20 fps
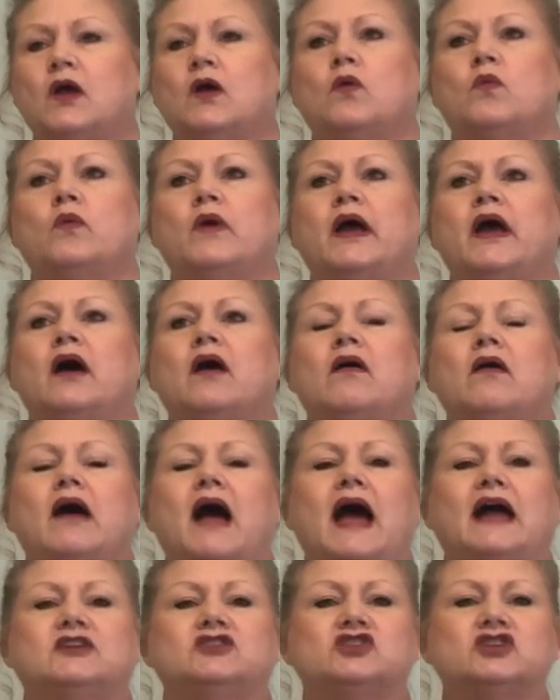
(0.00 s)
Well,
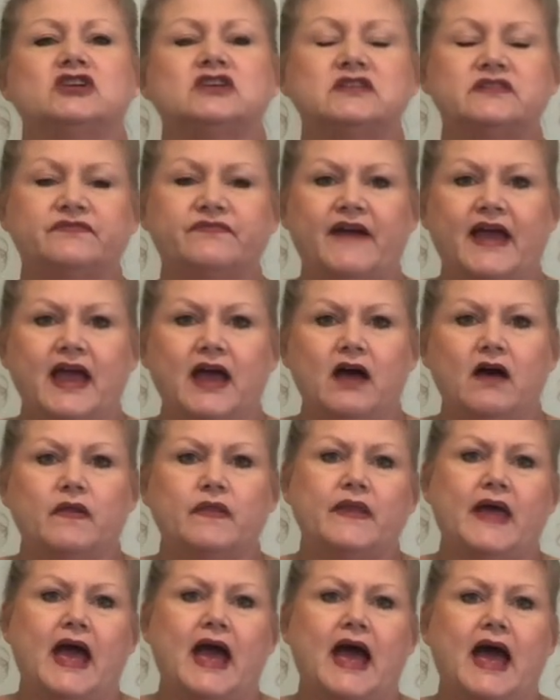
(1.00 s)
I just
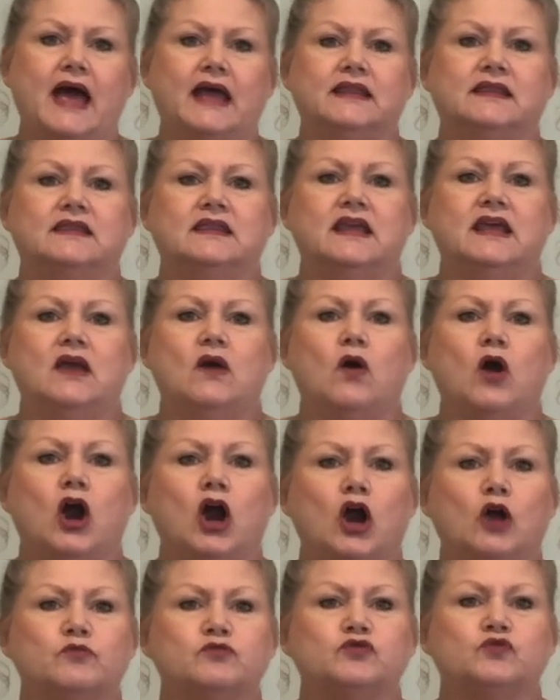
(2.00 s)
found that the
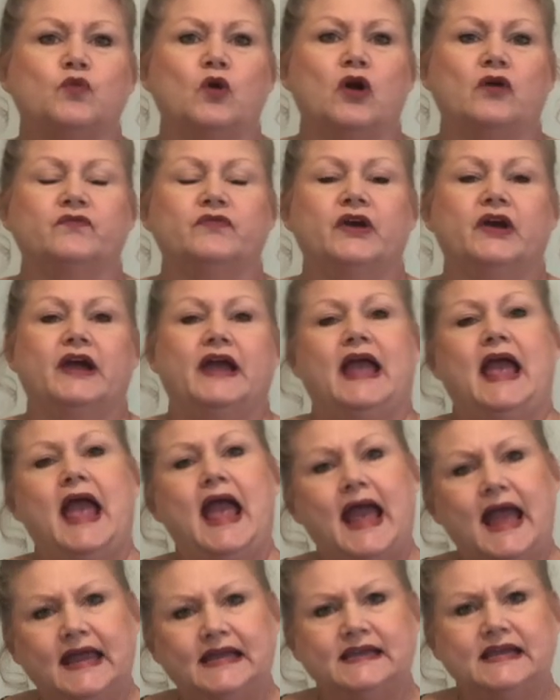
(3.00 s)
herbs weren't very
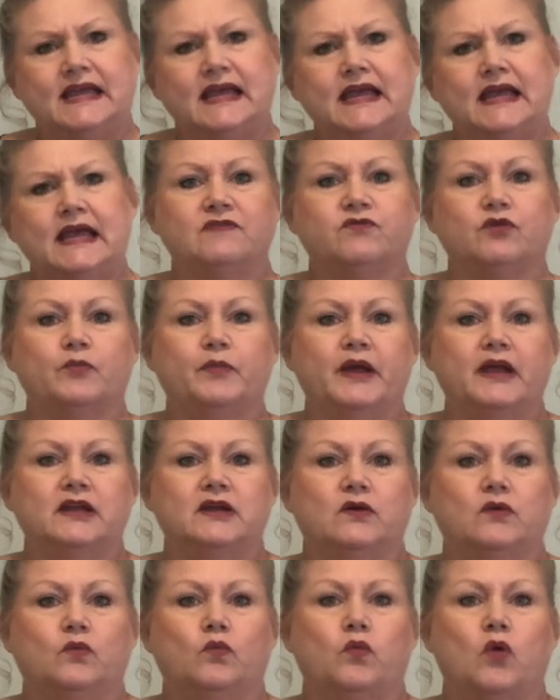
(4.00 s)
handy for me
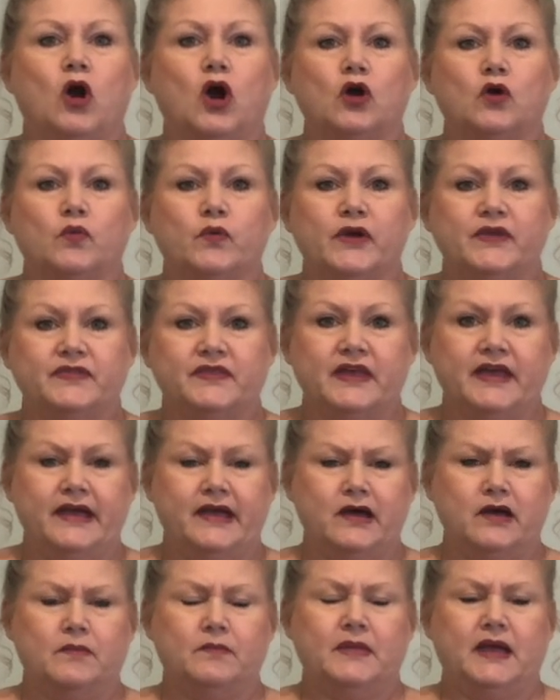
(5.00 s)
to work with
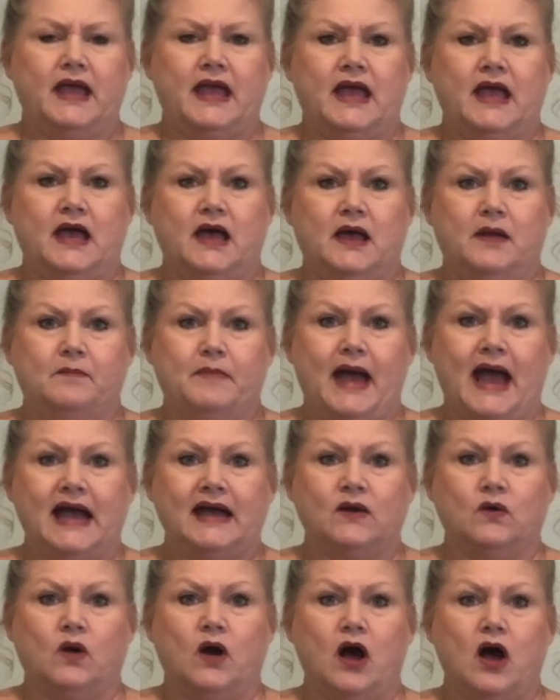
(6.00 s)
them
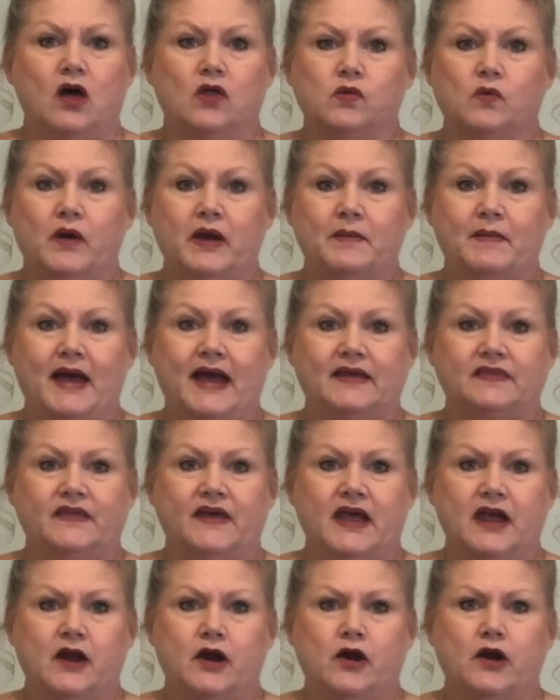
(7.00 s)
back all the way back
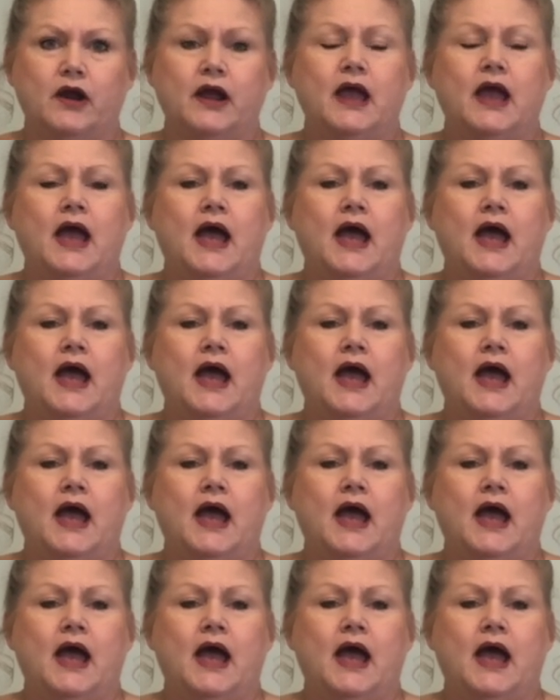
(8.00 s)
there.